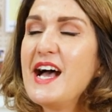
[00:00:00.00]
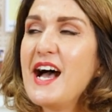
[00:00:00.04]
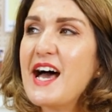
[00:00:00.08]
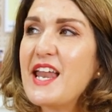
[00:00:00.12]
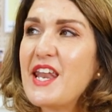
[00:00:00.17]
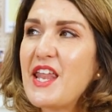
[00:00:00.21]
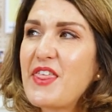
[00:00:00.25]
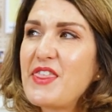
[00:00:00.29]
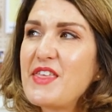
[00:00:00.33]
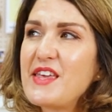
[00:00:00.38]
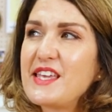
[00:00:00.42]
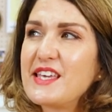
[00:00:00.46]

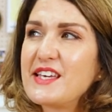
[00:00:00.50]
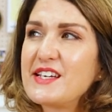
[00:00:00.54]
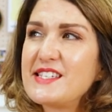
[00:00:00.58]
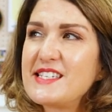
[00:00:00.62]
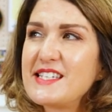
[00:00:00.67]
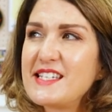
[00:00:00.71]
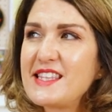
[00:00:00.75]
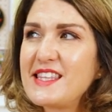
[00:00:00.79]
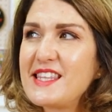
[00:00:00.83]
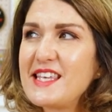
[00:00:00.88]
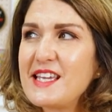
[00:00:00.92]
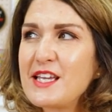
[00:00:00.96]
And I think I
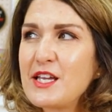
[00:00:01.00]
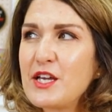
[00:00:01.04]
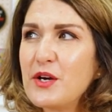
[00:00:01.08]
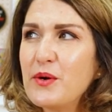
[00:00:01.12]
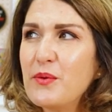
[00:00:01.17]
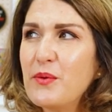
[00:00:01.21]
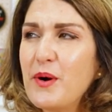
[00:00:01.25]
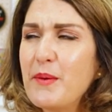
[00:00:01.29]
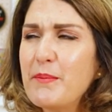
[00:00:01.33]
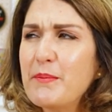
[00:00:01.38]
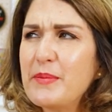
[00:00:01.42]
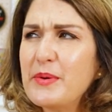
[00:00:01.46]
did think at
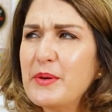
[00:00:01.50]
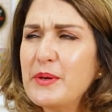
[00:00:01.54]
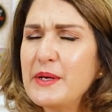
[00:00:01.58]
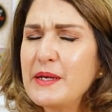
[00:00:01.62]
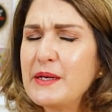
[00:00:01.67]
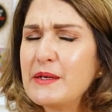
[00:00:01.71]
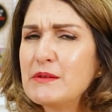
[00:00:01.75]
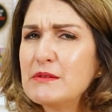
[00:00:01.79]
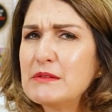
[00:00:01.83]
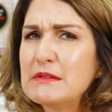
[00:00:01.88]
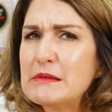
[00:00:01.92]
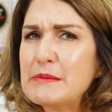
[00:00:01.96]
one
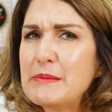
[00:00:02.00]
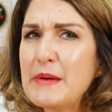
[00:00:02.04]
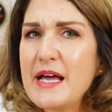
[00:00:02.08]
point, oh,